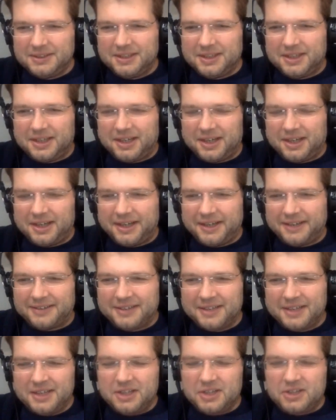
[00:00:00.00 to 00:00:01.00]
All right,
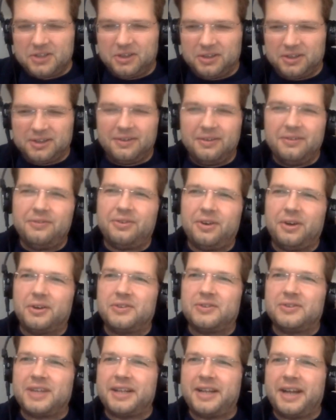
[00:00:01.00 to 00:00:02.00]
cool,
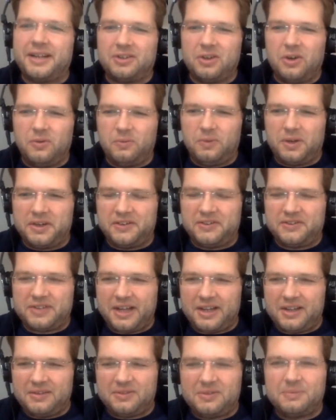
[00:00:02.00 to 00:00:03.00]
folks. Then I don't want to
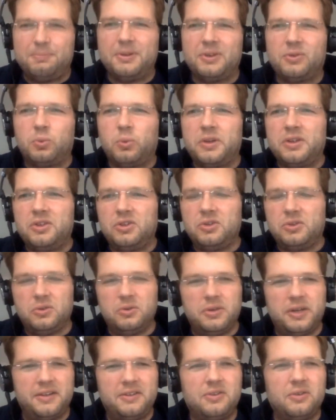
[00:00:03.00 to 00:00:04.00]
stand between
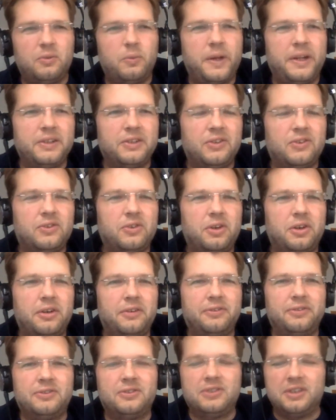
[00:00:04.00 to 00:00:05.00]
you and your
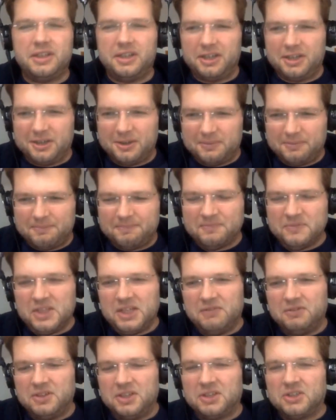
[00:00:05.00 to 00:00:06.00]
well-deserved
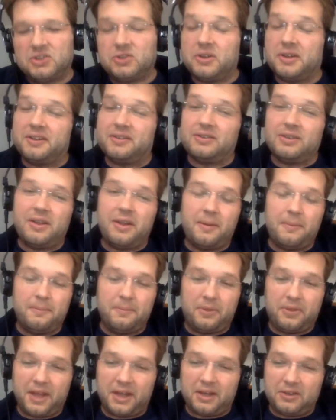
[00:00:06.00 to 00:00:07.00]
evening drinks.
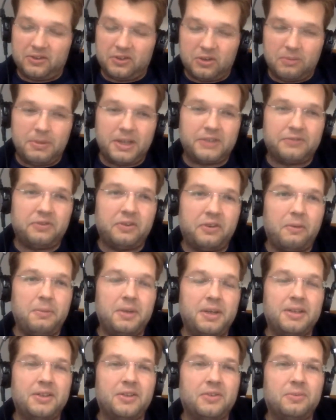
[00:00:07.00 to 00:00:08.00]
Thank you so much for having
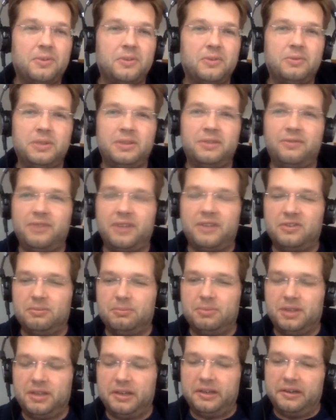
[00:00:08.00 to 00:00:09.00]
me. This was really fun to
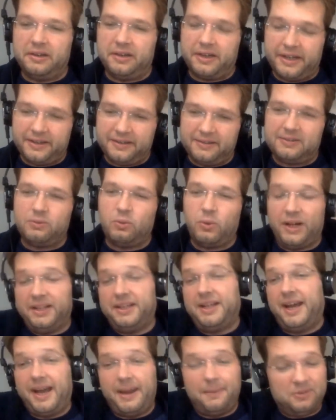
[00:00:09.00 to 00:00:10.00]
be here. And
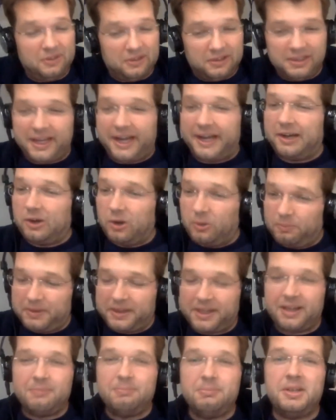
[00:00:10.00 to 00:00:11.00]
well, absolutely, I hope we
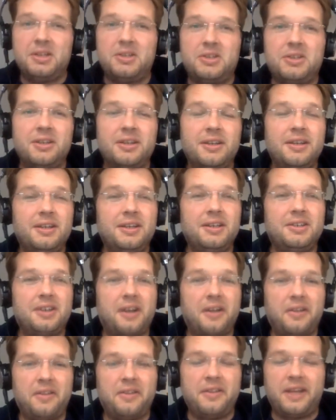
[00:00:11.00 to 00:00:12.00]
can meet each
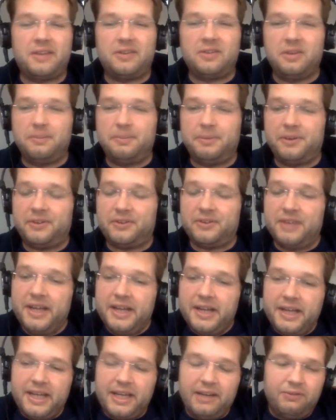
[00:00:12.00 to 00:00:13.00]
other next year in person.
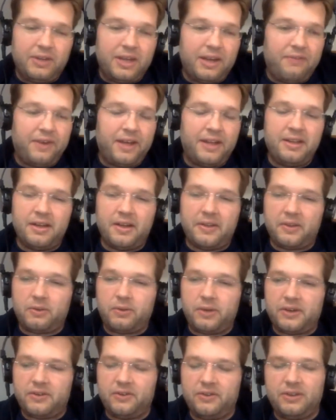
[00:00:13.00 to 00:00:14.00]
If you have any other
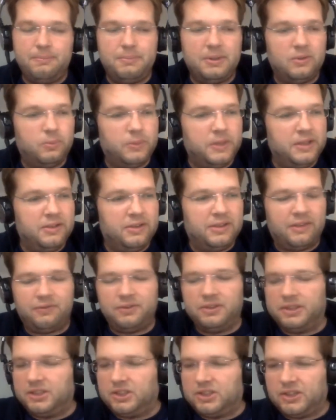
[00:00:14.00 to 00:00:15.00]
questions in between,
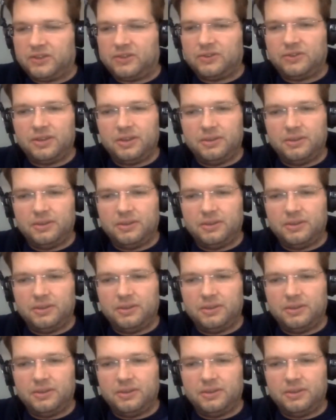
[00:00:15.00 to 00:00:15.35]
definitely just